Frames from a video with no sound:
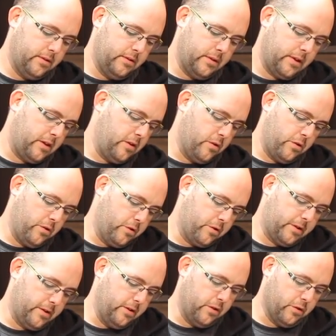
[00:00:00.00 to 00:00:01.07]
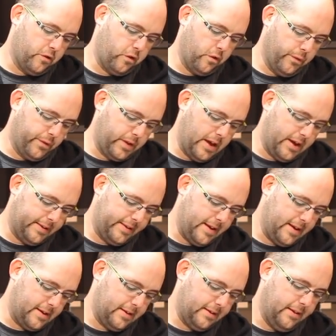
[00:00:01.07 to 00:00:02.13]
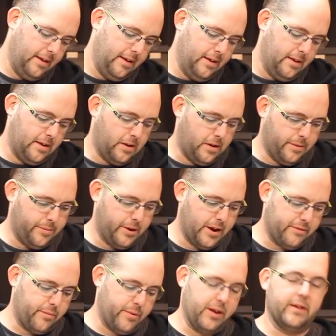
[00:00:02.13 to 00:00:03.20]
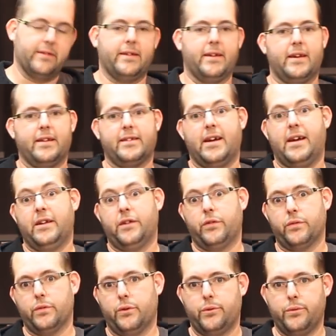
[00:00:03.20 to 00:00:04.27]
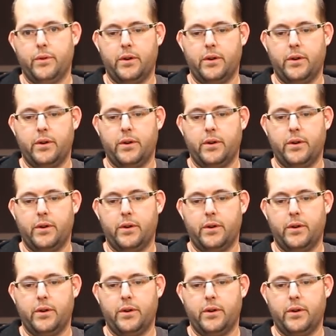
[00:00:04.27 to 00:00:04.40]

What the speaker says: like your Jews can't take it, but everybody else, I guess, can. So